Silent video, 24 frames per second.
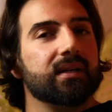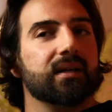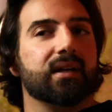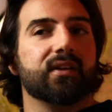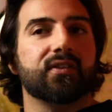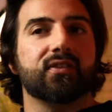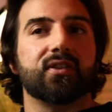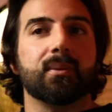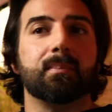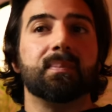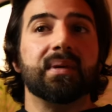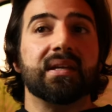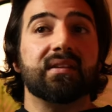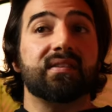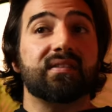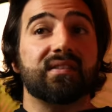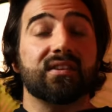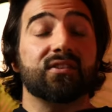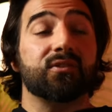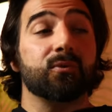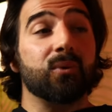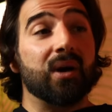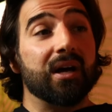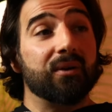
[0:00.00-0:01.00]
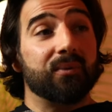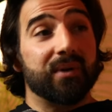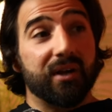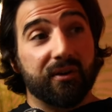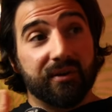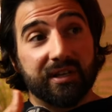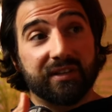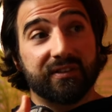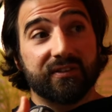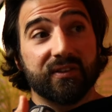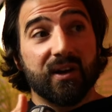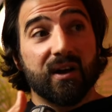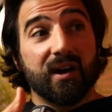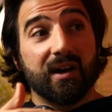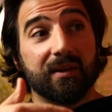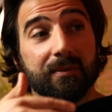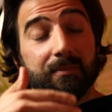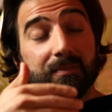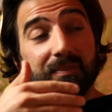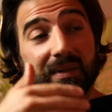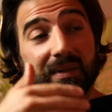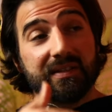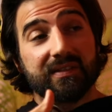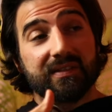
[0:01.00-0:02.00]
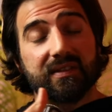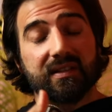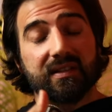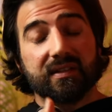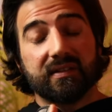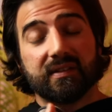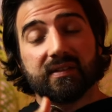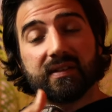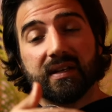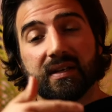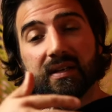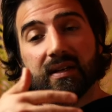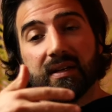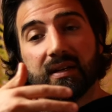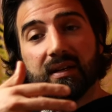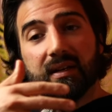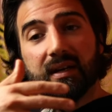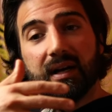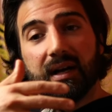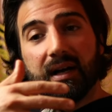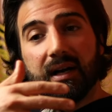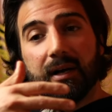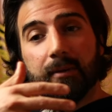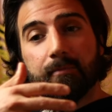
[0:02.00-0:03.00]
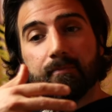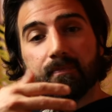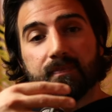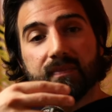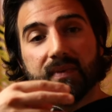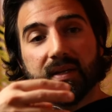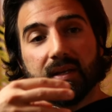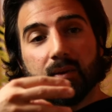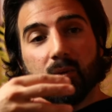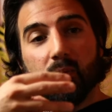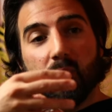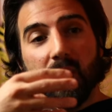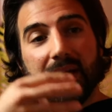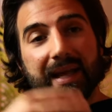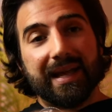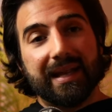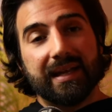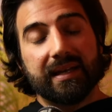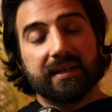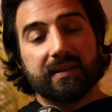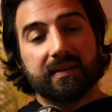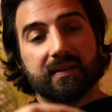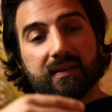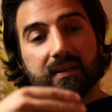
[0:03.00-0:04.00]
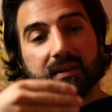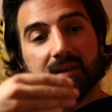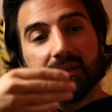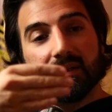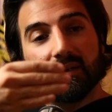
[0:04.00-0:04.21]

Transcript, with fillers: because the beast is what we already saw beast is um, wicked